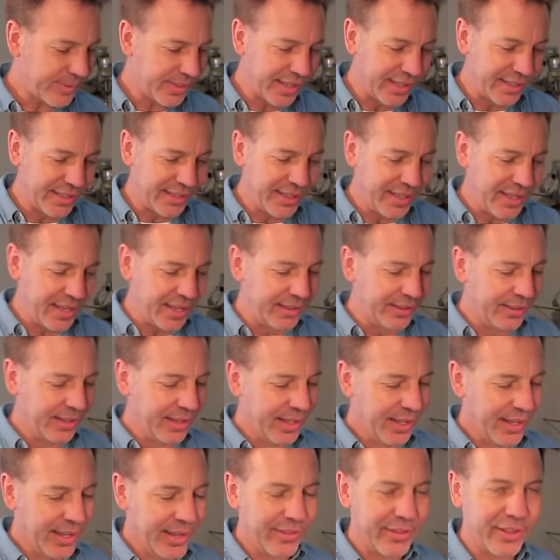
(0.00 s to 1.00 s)
Again,
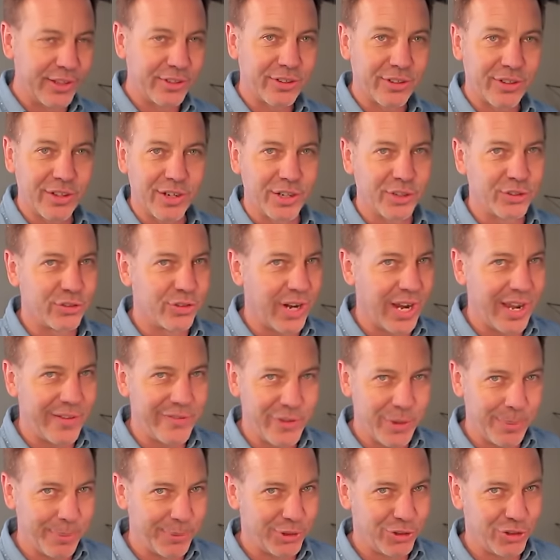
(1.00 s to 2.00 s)
this is going to
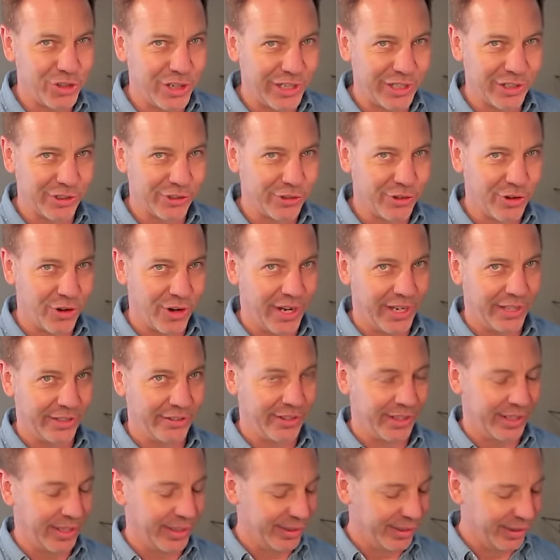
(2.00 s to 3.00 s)
drive you machinists
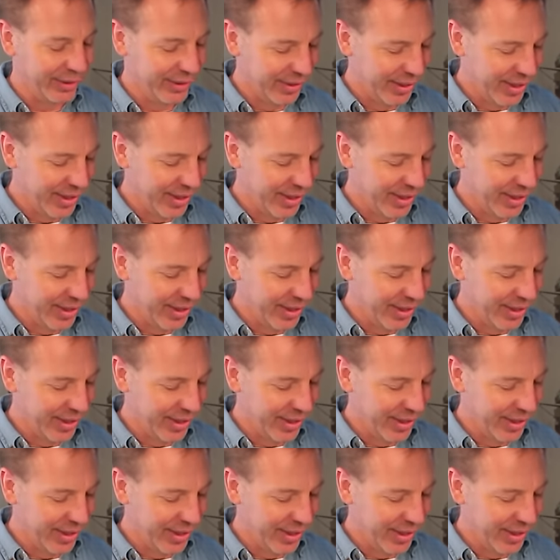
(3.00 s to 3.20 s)
crazy.